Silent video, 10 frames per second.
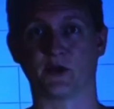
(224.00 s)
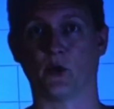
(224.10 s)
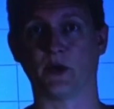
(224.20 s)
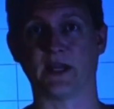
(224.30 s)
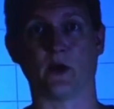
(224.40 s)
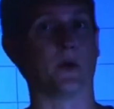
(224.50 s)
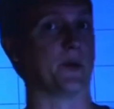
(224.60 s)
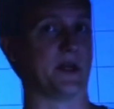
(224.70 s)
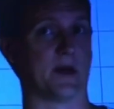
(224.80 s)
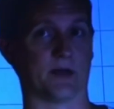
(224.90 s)
result we get
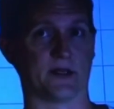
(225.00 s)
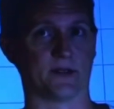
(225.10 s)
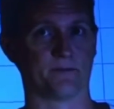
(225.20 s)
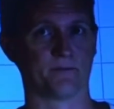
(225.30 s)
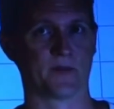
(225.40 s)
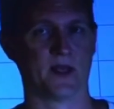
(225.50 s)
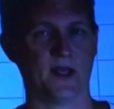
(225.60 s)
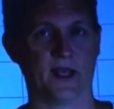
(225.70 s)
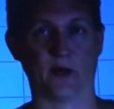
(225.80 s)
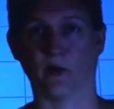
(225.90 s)
when we double it.
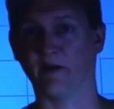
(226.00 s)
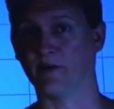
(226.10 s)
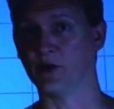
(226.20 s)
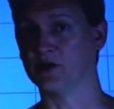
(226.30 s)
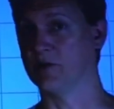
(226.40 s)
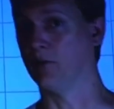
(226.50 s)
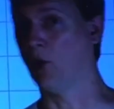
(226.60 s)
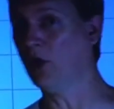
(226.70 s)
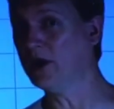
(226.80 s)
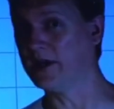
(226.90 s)
And one of the most
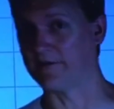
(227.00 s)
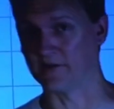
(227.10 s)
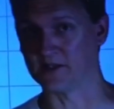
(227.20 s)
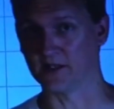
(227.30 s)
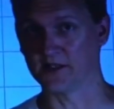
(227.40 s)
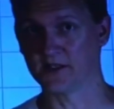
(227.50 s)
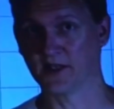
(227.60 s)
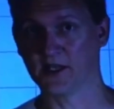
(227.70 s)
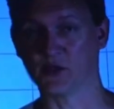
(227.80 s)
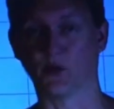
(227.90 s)
important differences
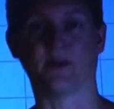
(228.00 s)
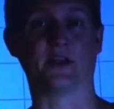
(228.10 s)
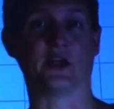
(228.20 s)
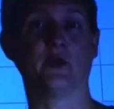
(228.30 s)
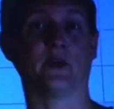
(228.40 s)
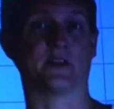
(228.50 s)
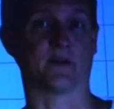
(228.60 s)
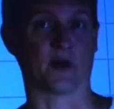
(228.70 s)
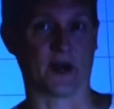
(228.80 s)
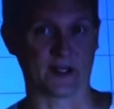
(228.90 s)
is with the units
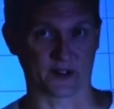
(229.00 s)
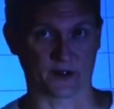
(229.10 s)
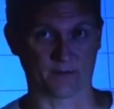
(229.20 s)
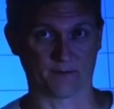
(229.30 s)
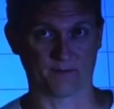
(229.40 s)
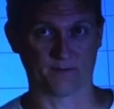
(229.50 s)
of our answer.